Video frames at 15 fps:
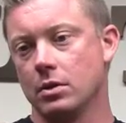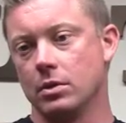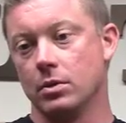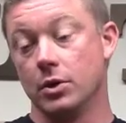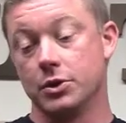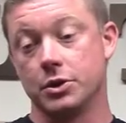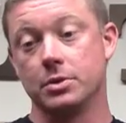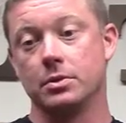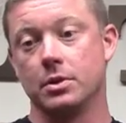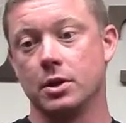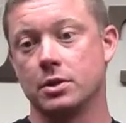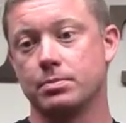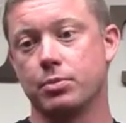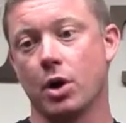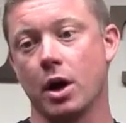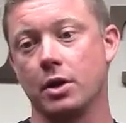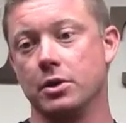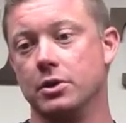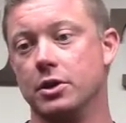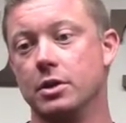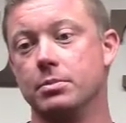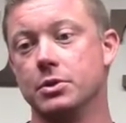Well, it's probably
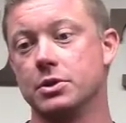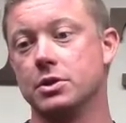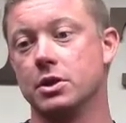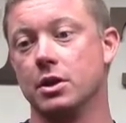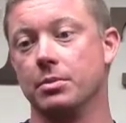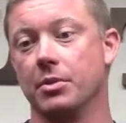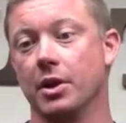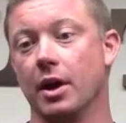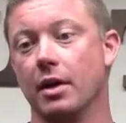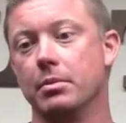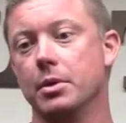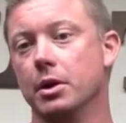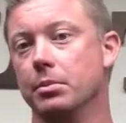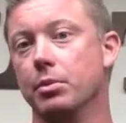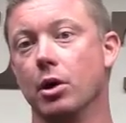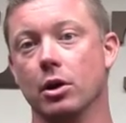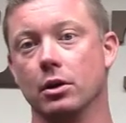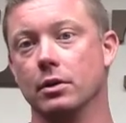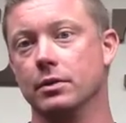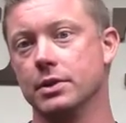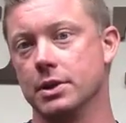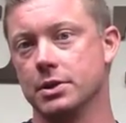the deepest team that I've been a part
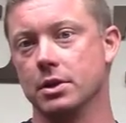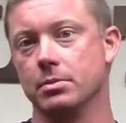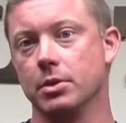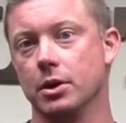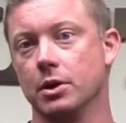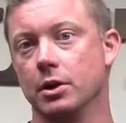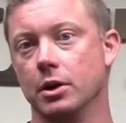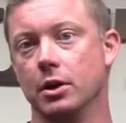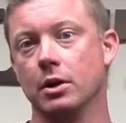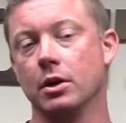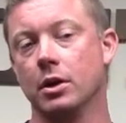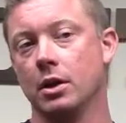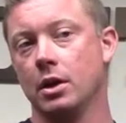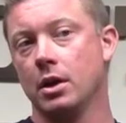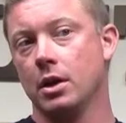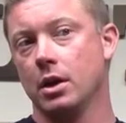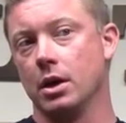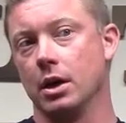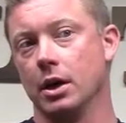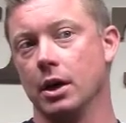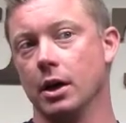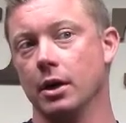of since I've been here.
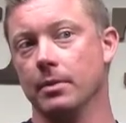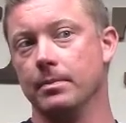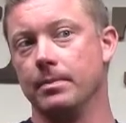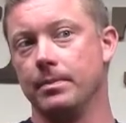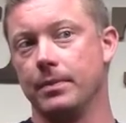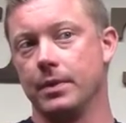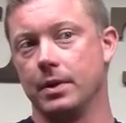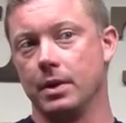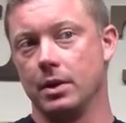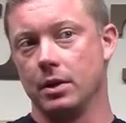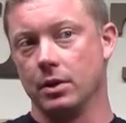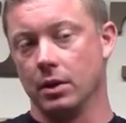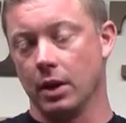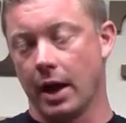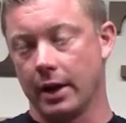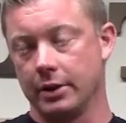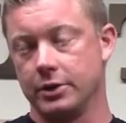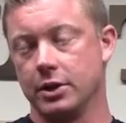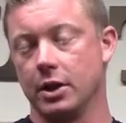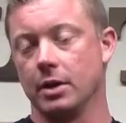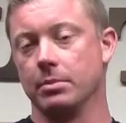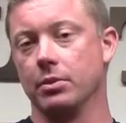A lot of
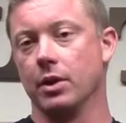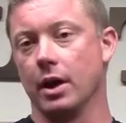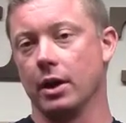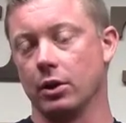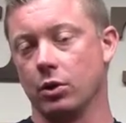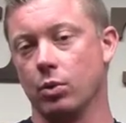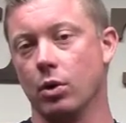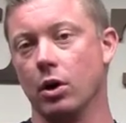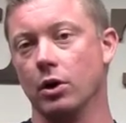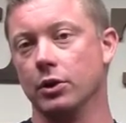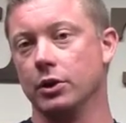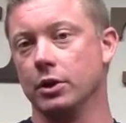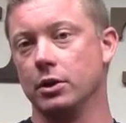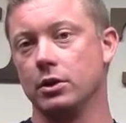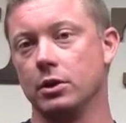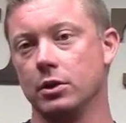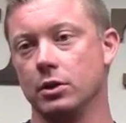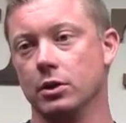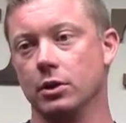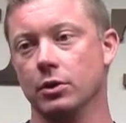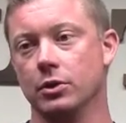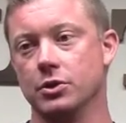depth, a lot of quality.
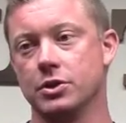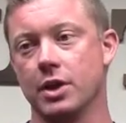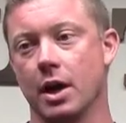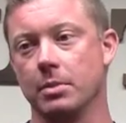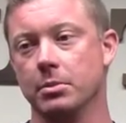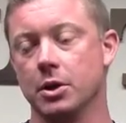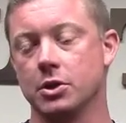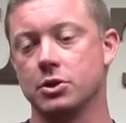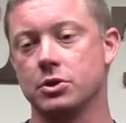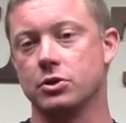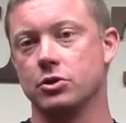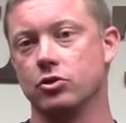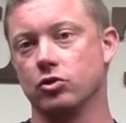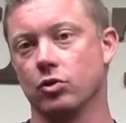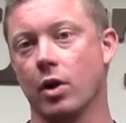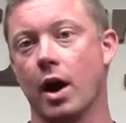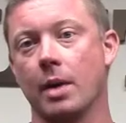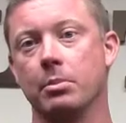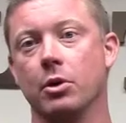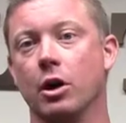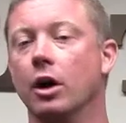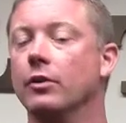There's not much
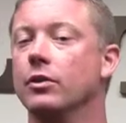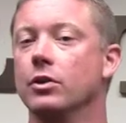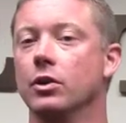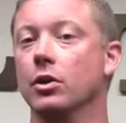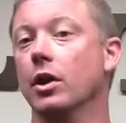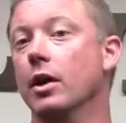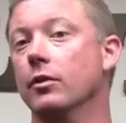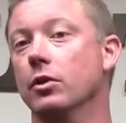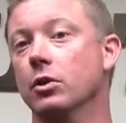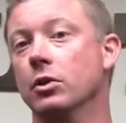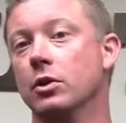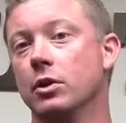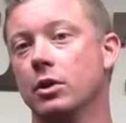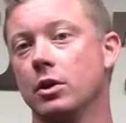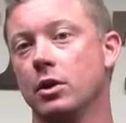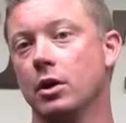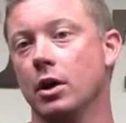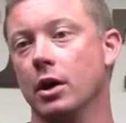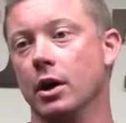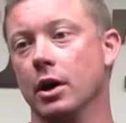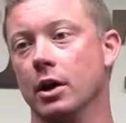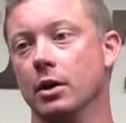drop off in the level.
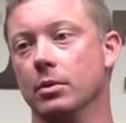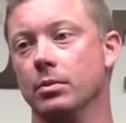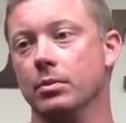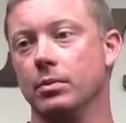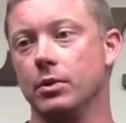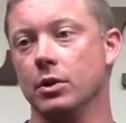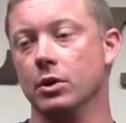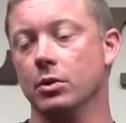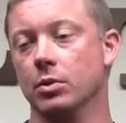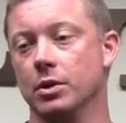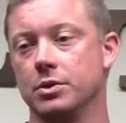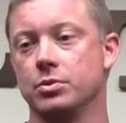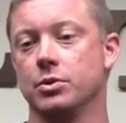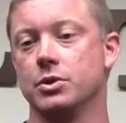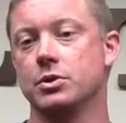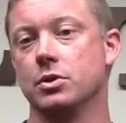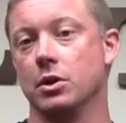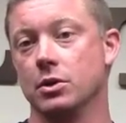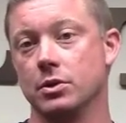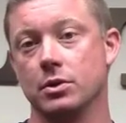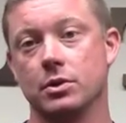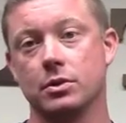Once we
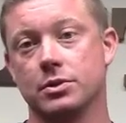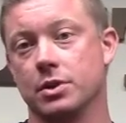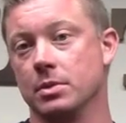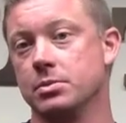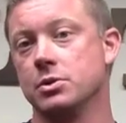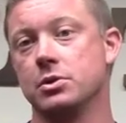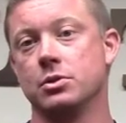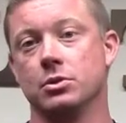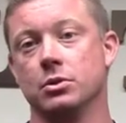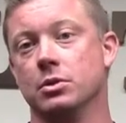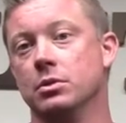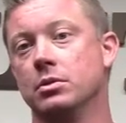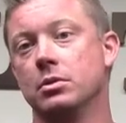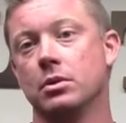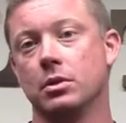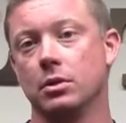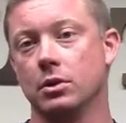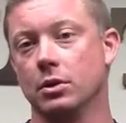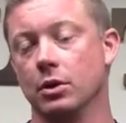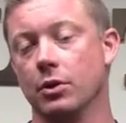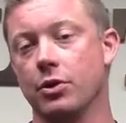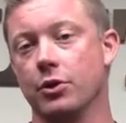start substituting,
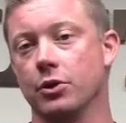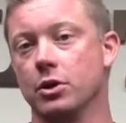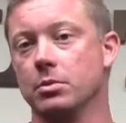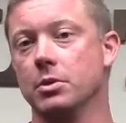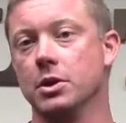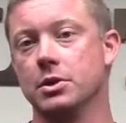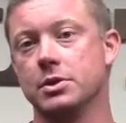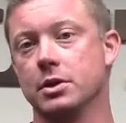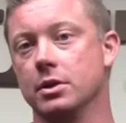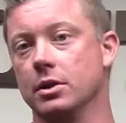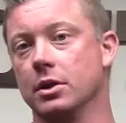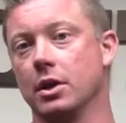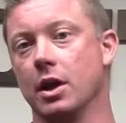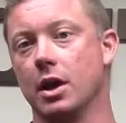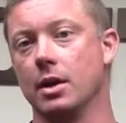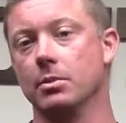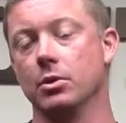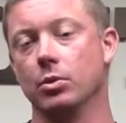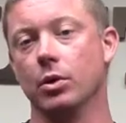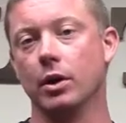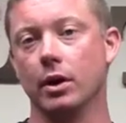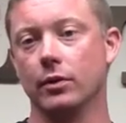30 minutes into the game or
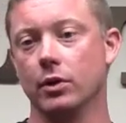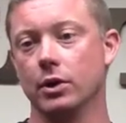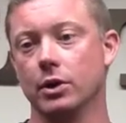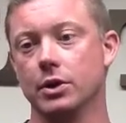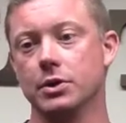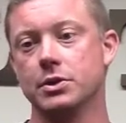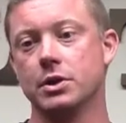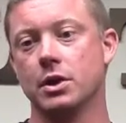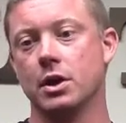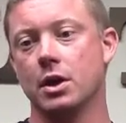whatever it is,